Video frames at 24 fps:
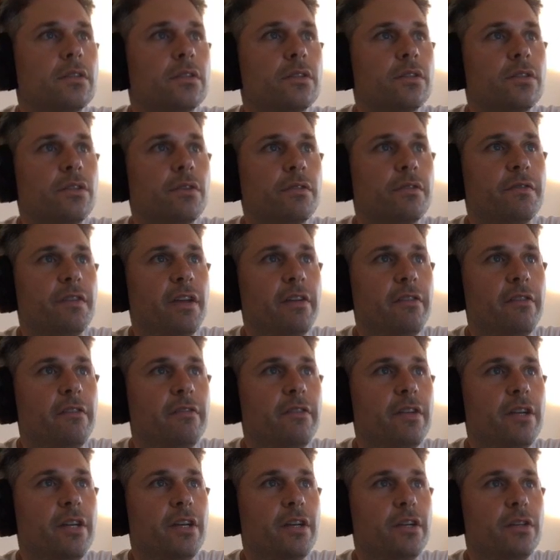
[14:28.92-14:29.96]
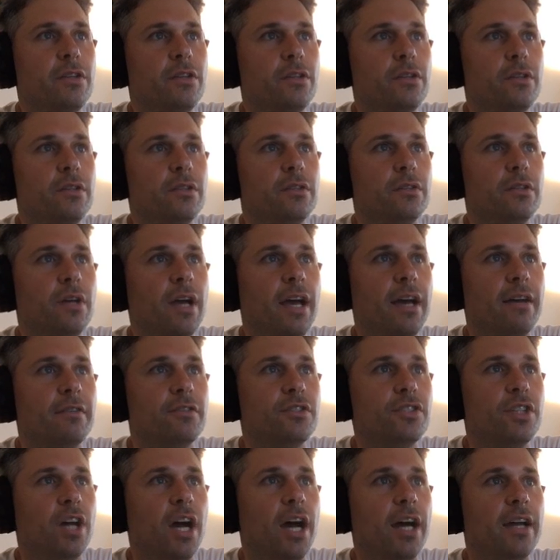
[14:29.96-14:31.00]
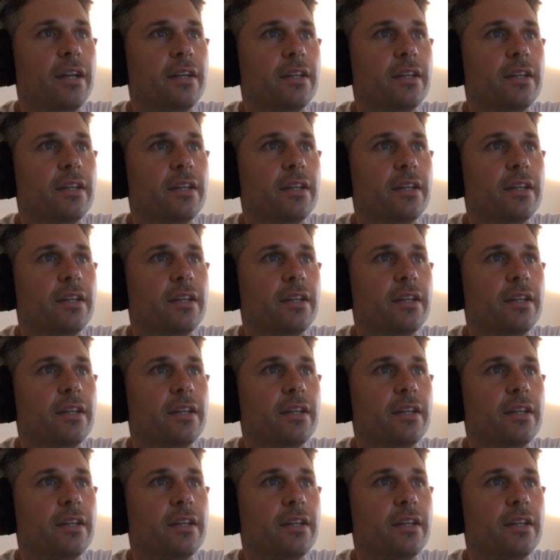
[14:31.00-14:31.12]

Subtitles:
Your favorite video you have shot?